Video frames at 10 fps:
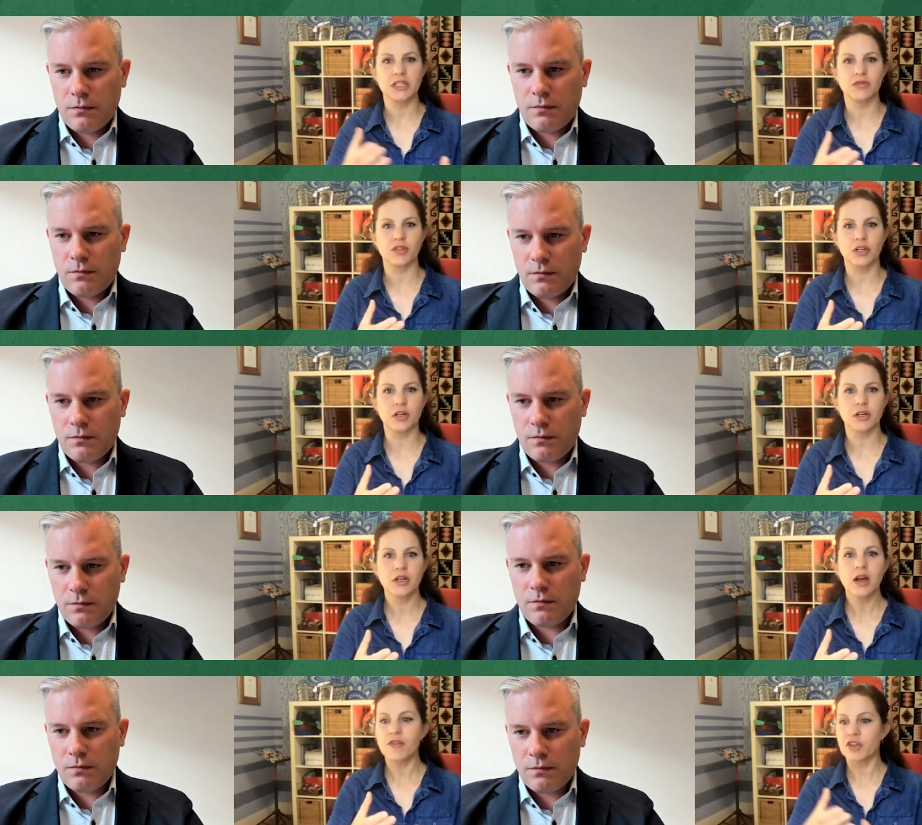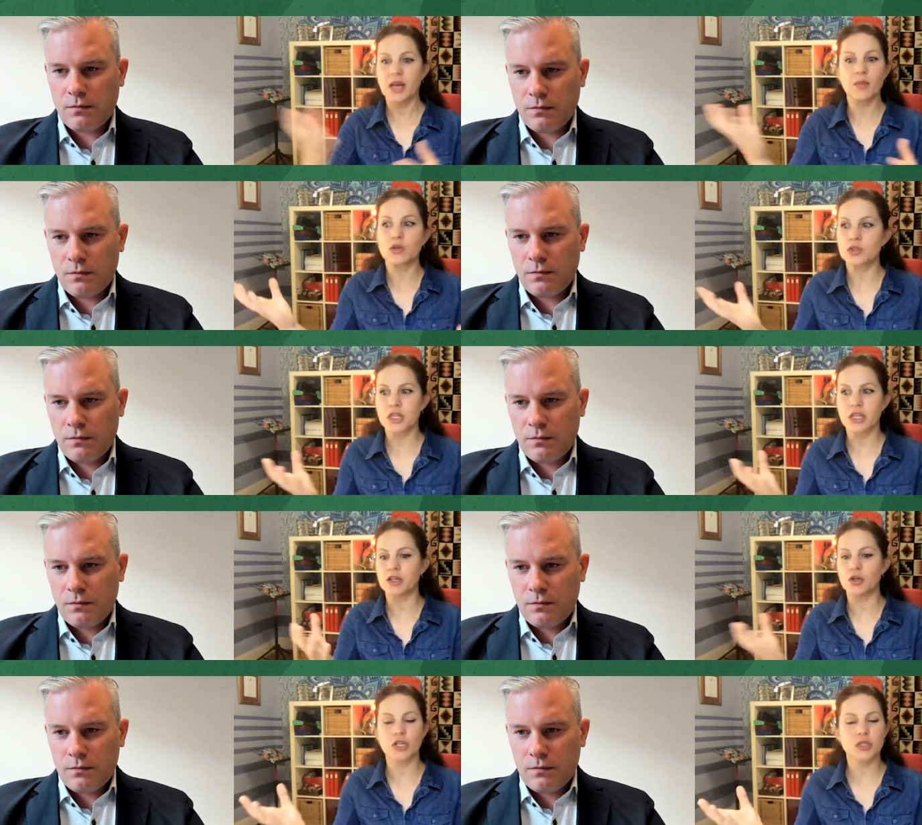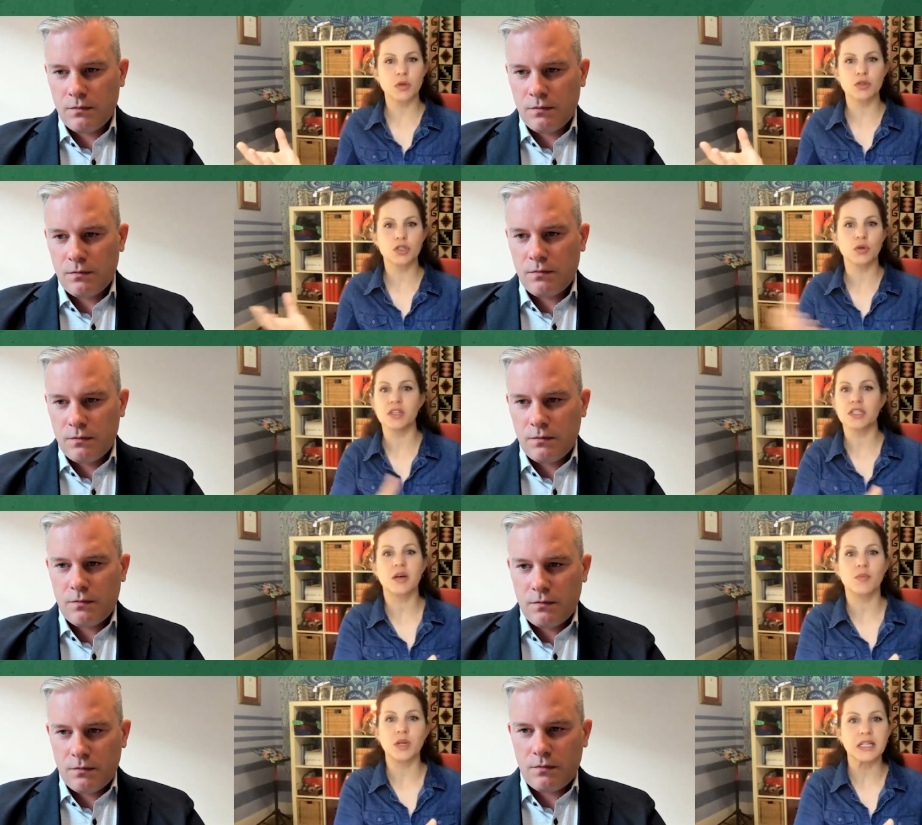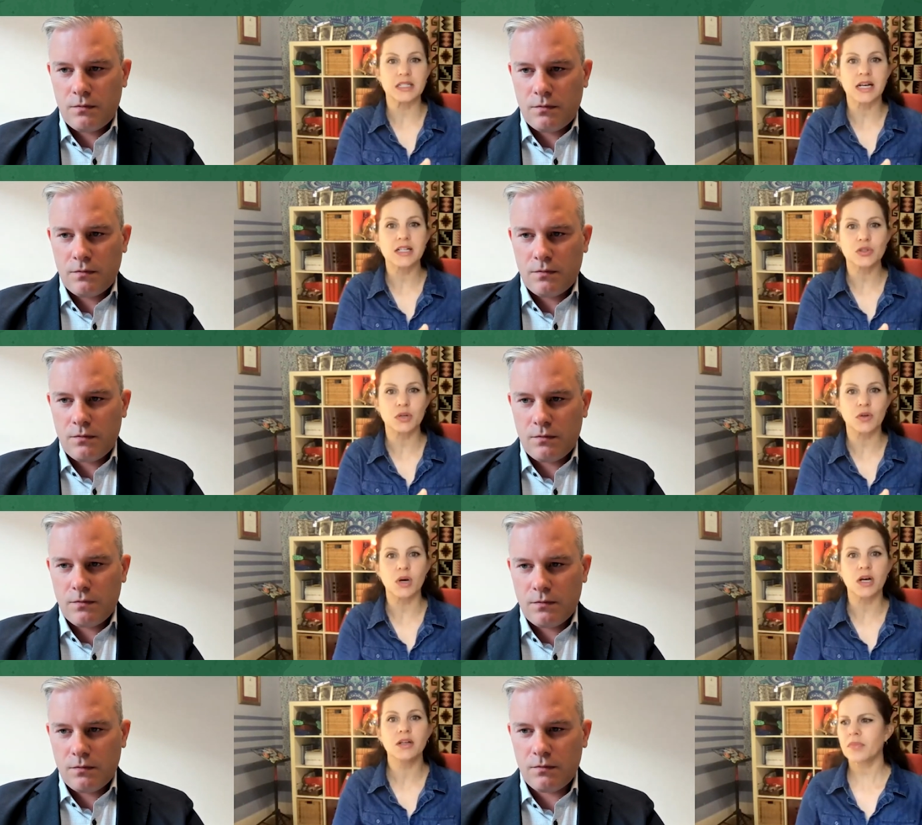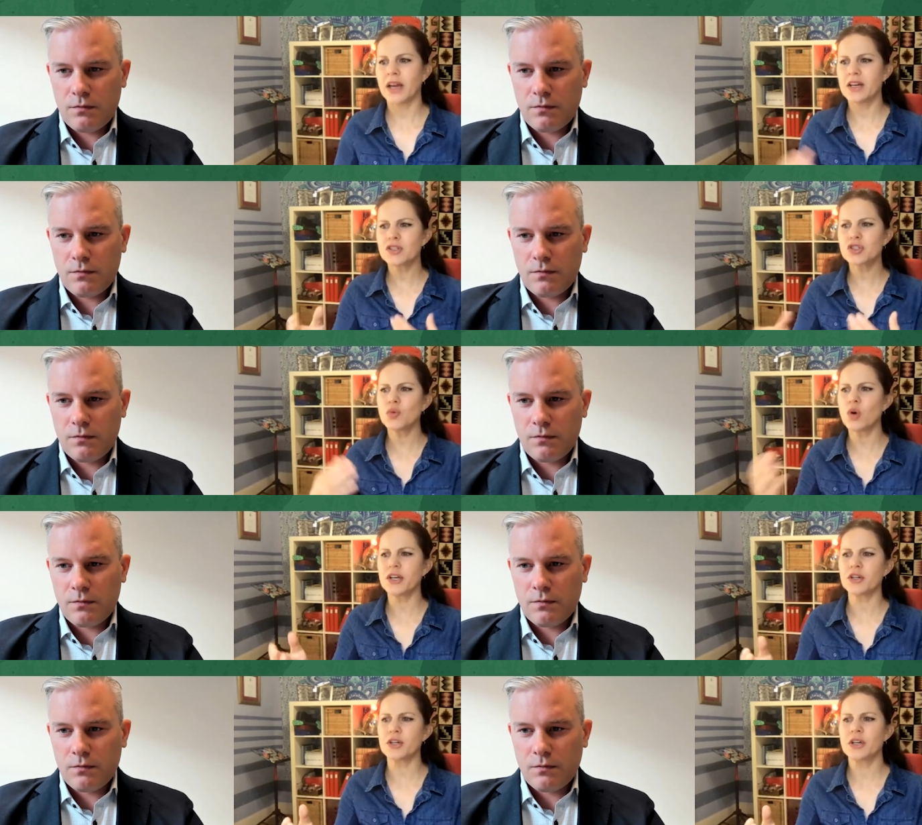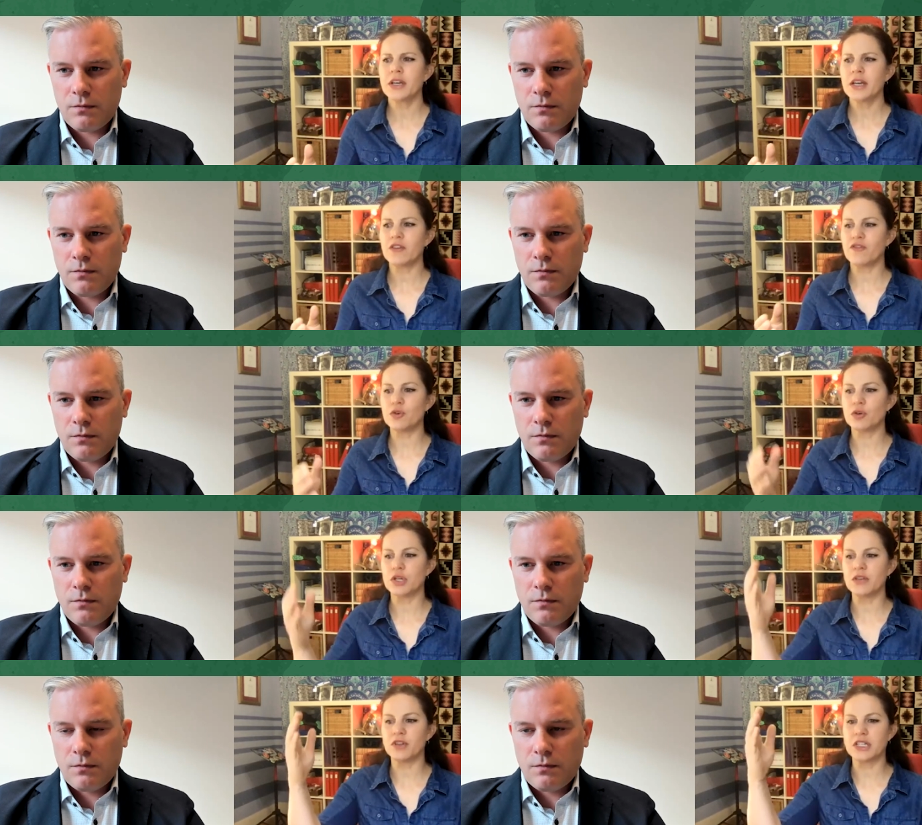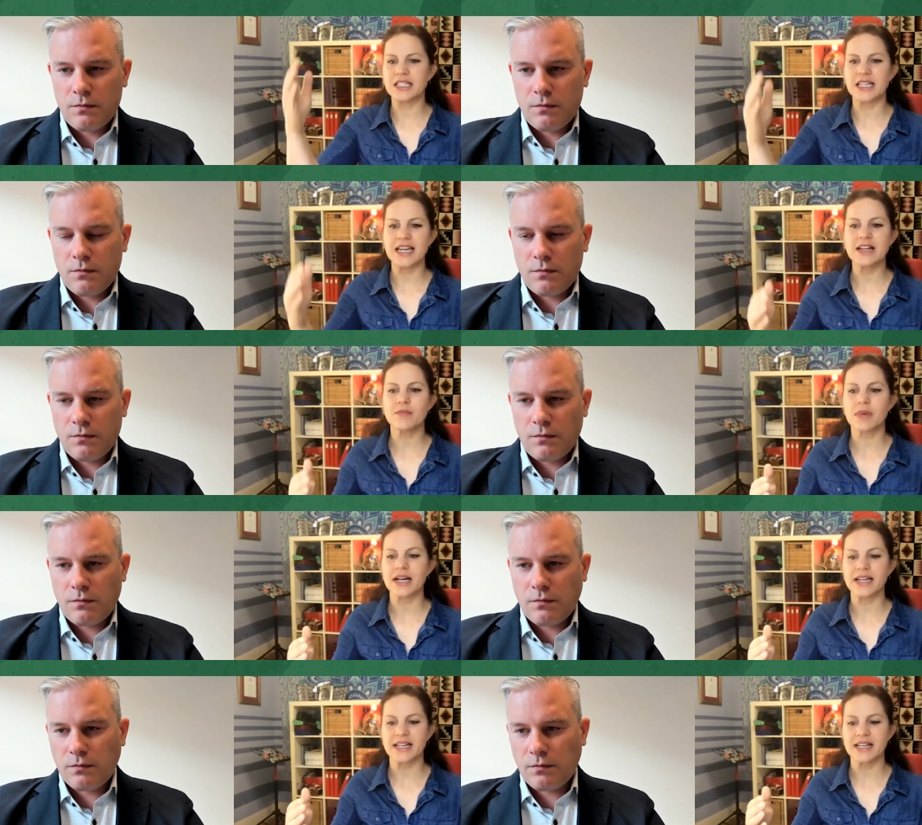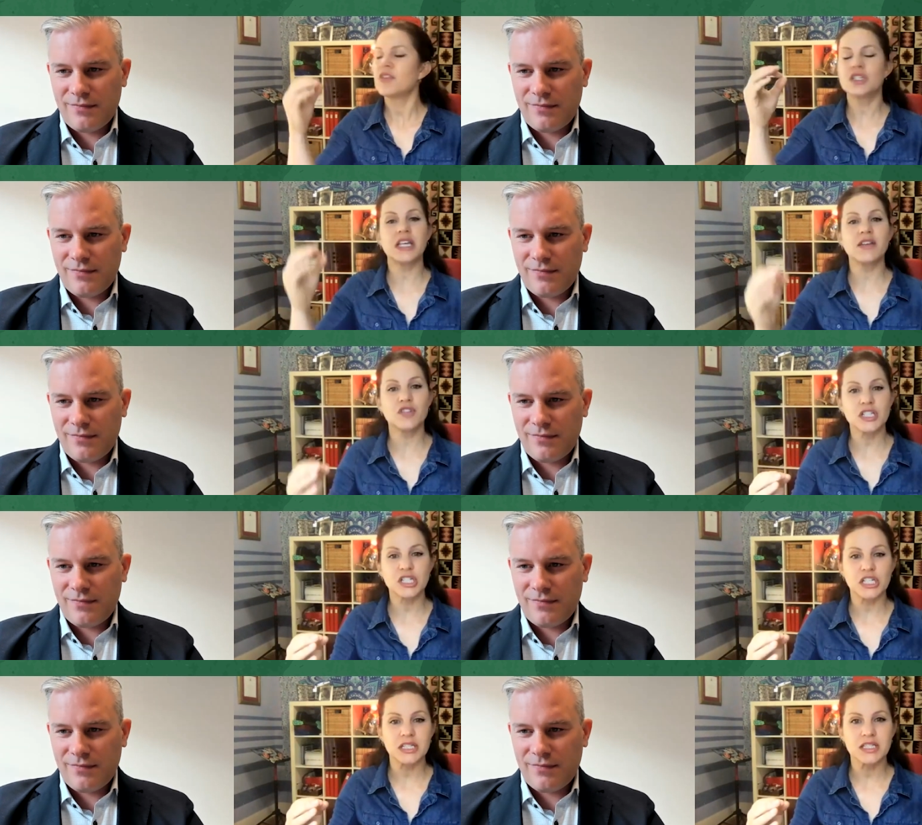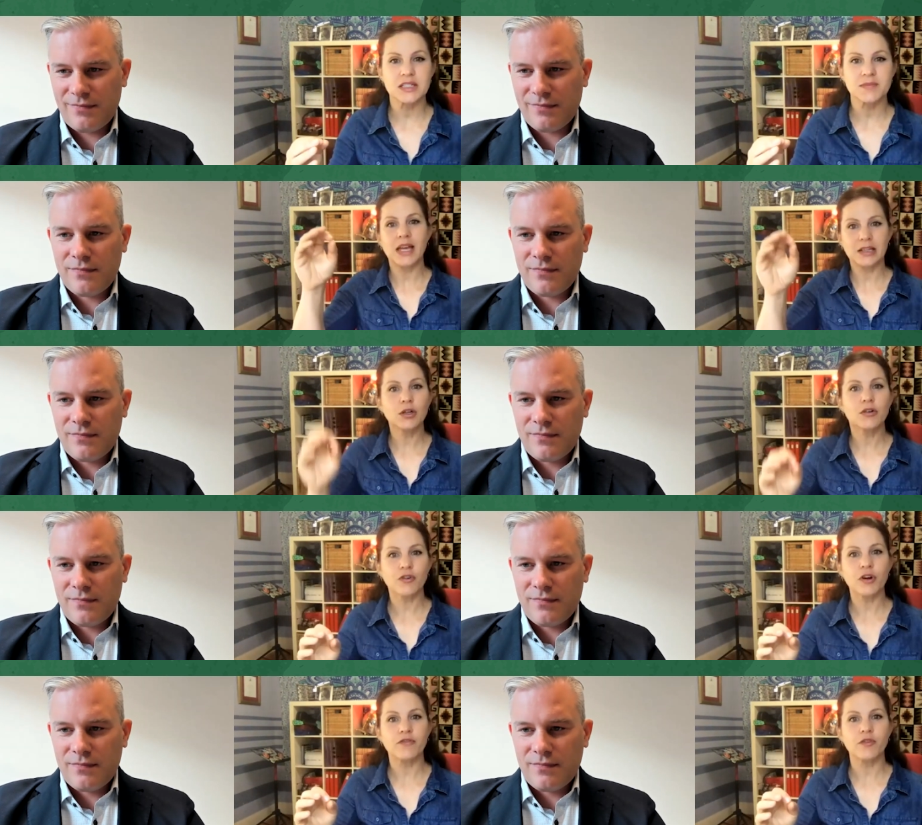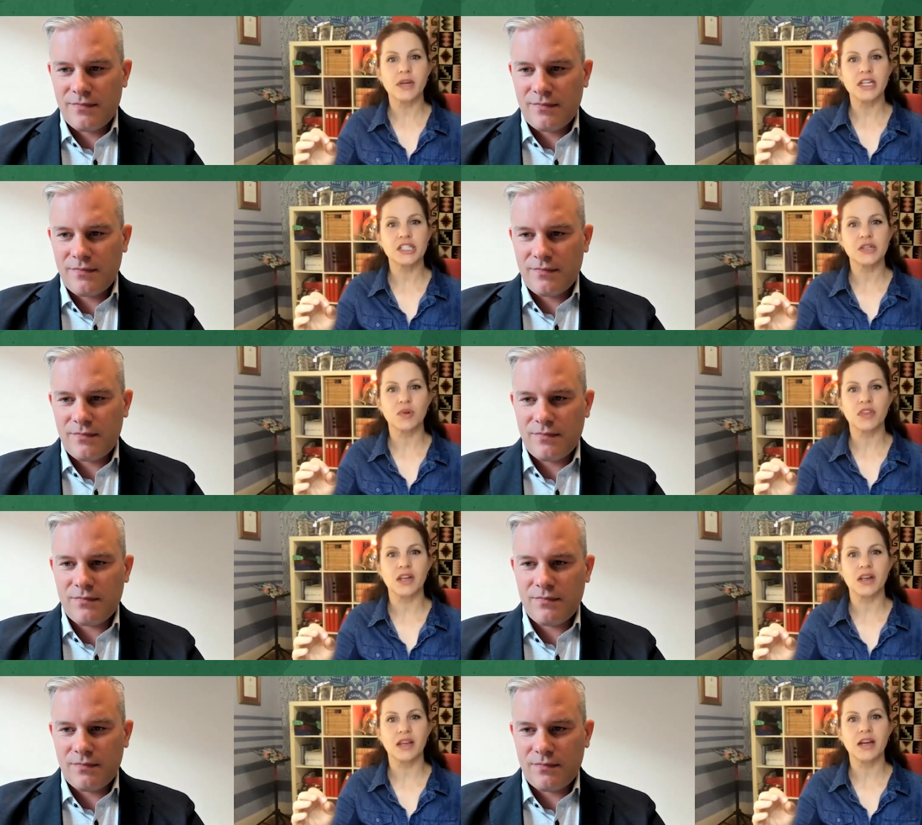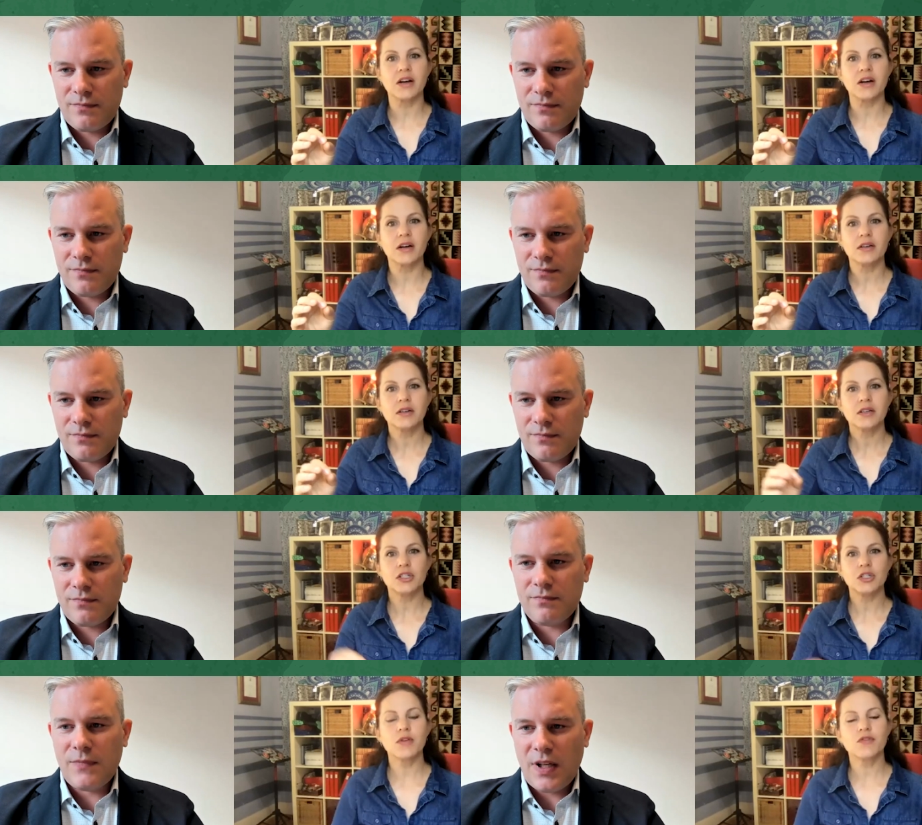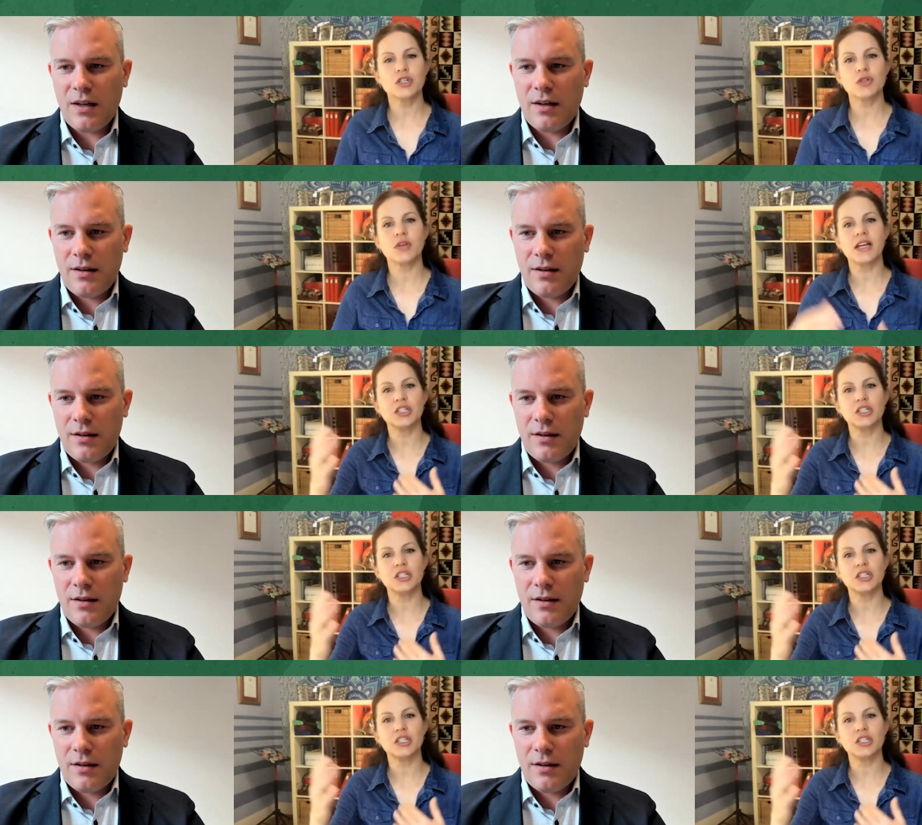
Speaker 1: of their of the chemicals that are you're exposed to and this company is not doing well. I also wonder if you could even data mine the safety sheets and look for information within there. Do you ever do that?